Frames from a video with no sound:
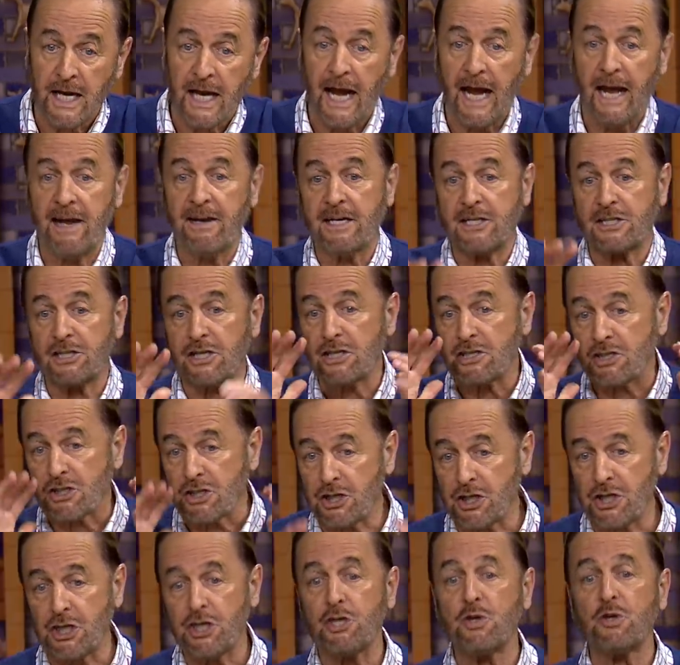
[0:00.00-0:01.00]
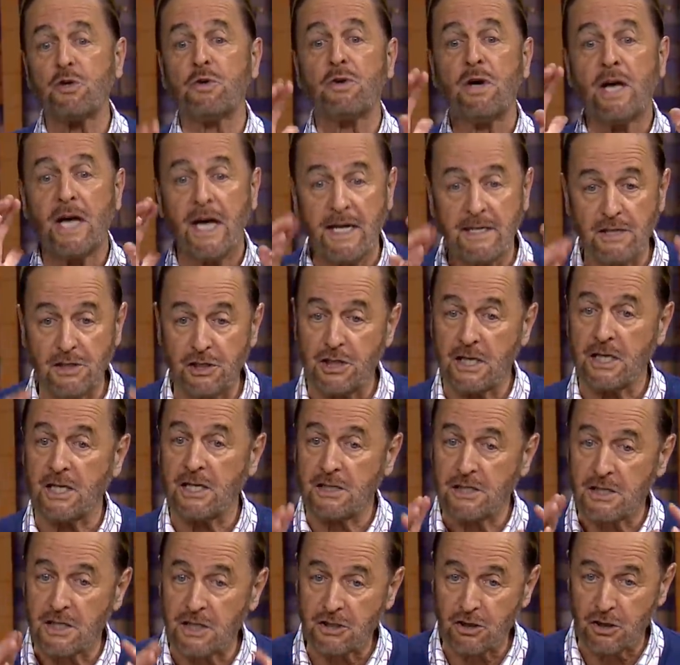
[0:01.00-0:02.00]
and it's just you and
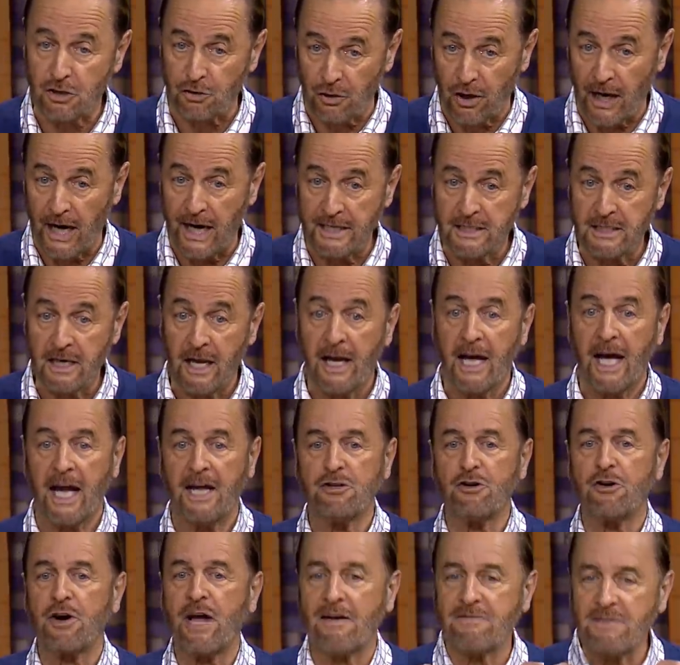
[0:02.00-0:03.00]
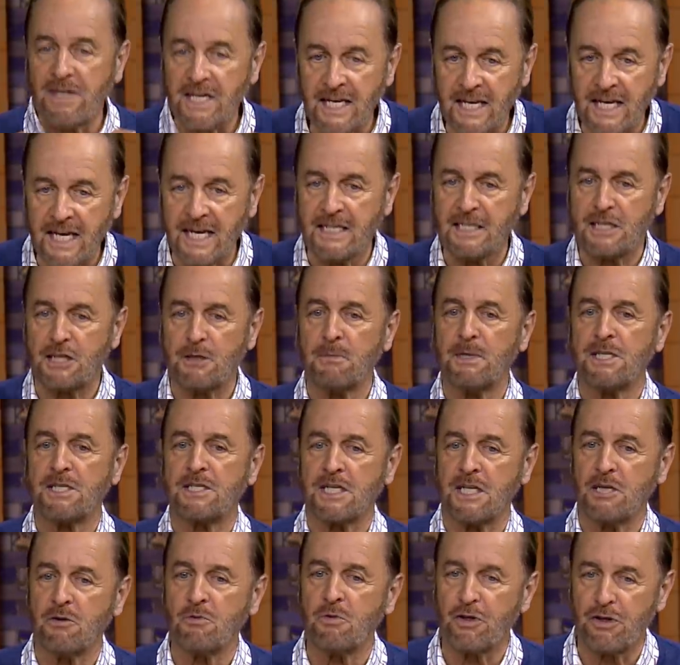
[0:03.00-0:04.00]
Jesus Christ, and you're having
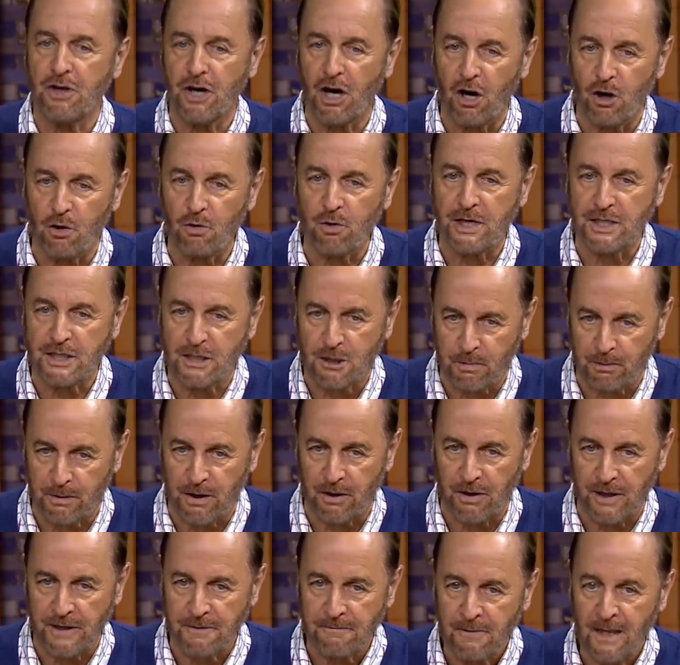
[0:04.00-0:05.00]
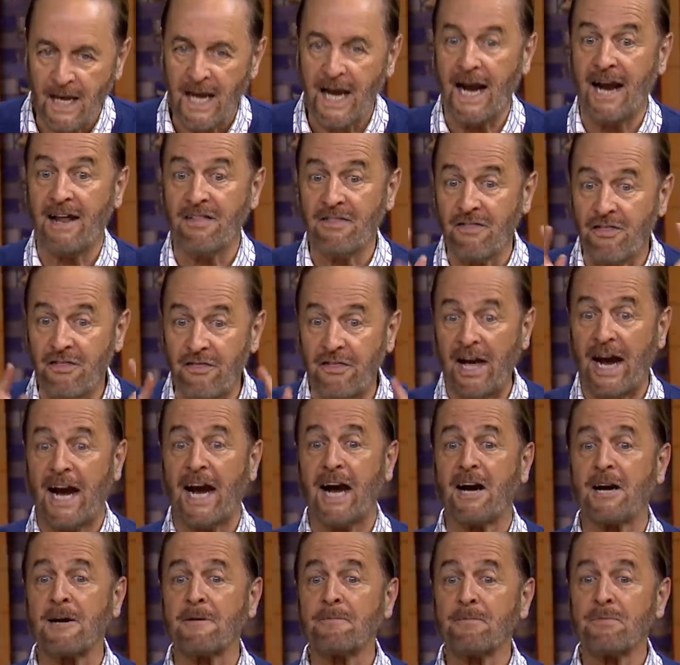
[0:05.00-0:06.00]
intimacy with the Holy Spirit. And and
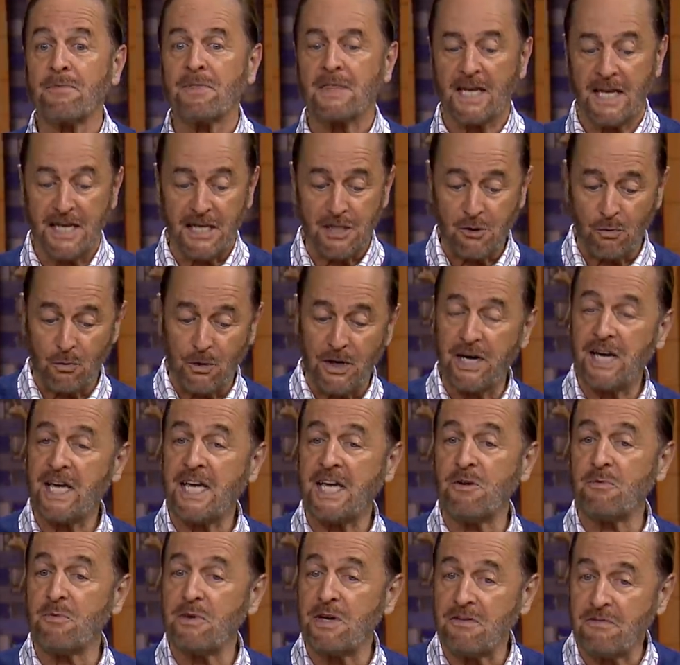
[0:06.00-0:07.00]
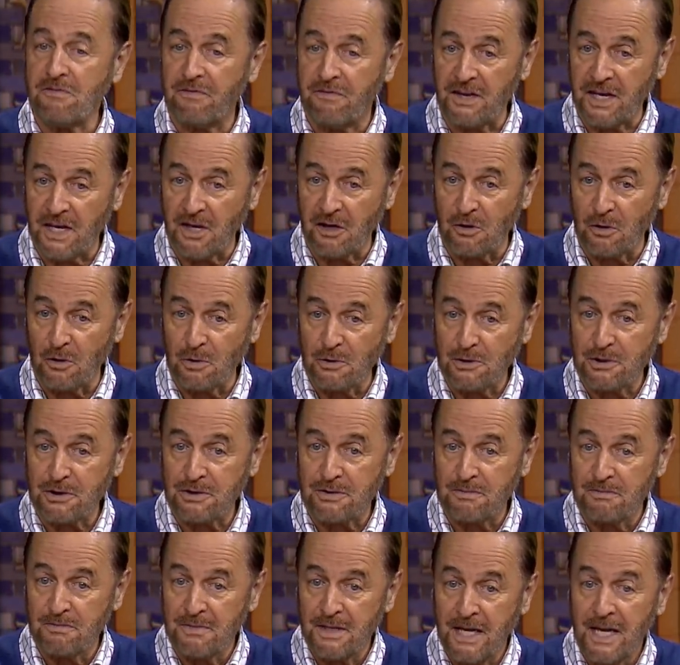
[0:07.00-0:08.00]
there is where he
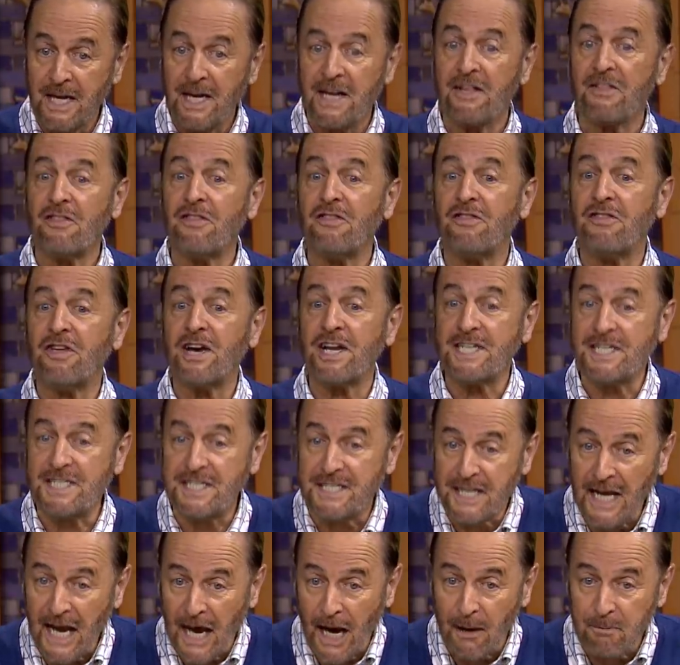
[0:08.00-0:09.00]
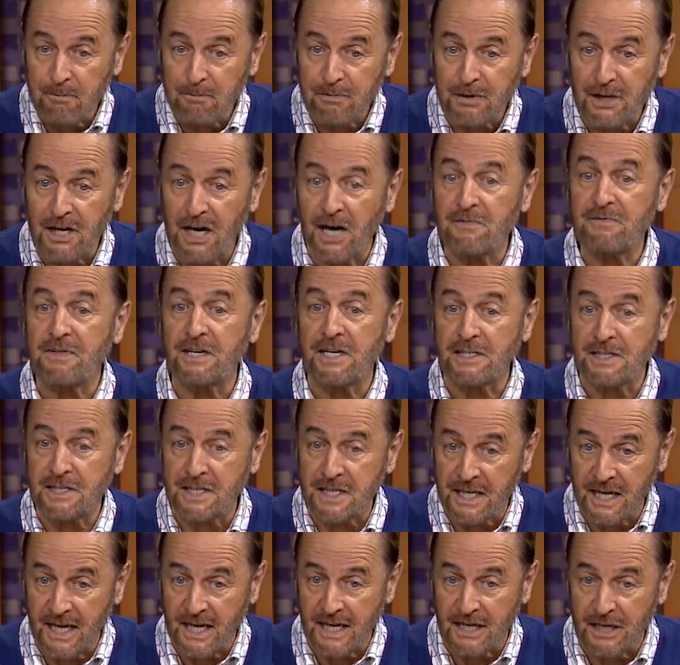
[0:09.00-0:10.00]
reveals the depth of his
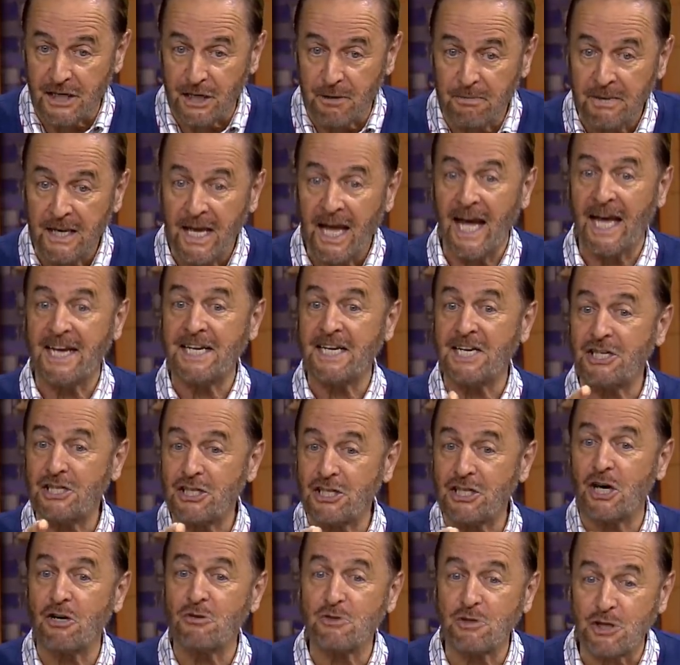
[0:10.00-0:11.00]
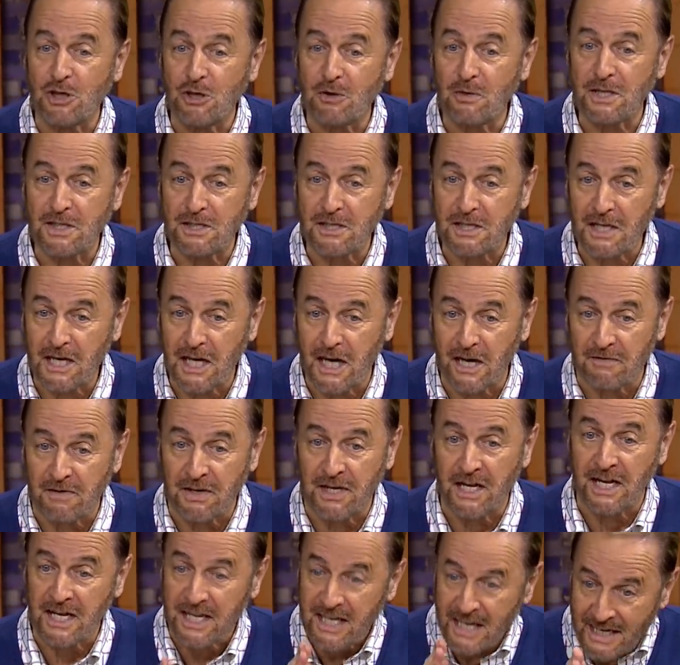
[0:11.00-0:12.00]
kingdom and he shows you his
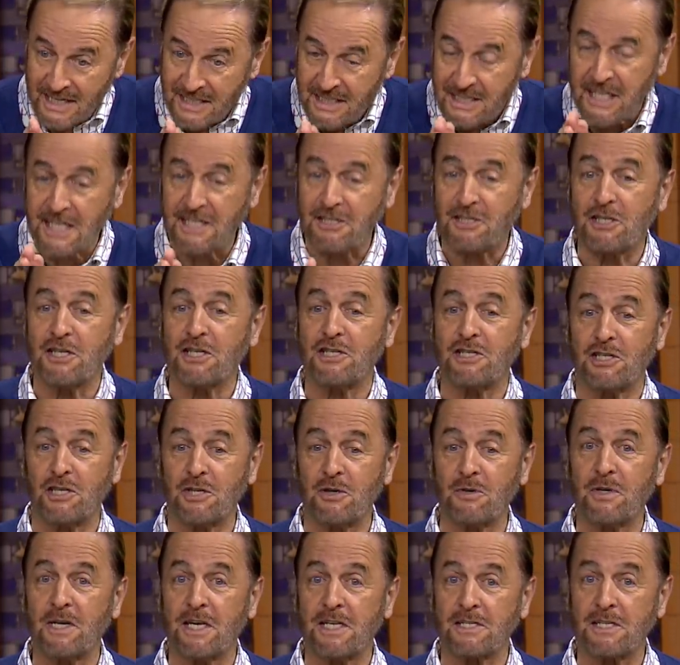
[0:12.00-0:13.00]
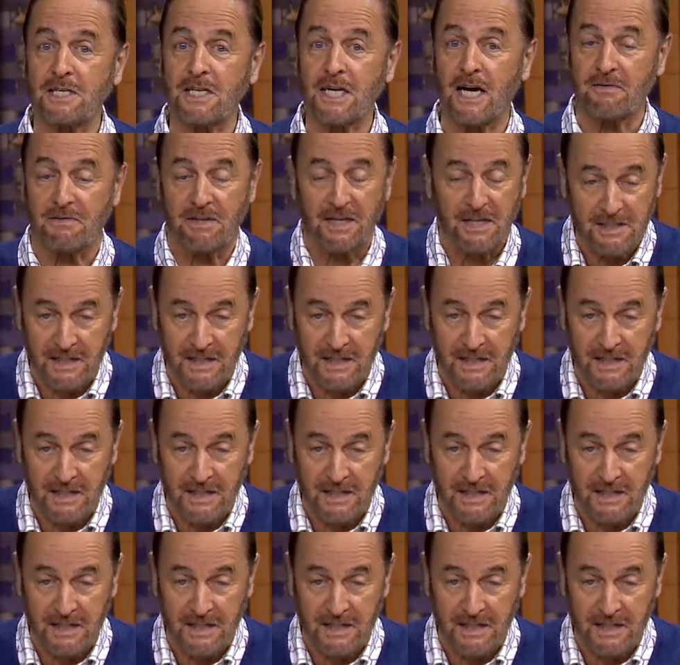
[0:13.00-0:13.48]
covenant. He teaches you his covenant. He